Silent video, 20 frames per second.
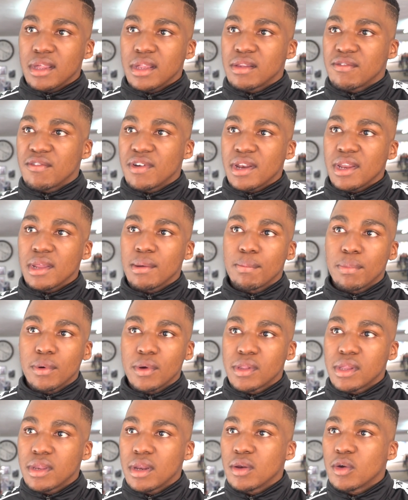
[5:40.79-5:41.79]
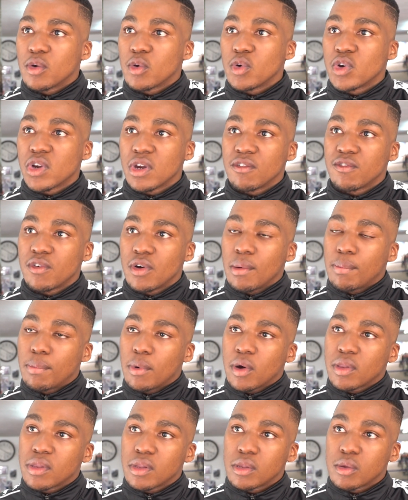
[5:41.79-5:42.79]
is very important and crucial for a
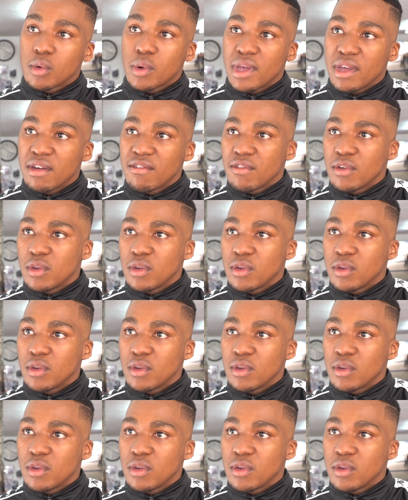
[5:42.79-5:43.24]
boxer to have.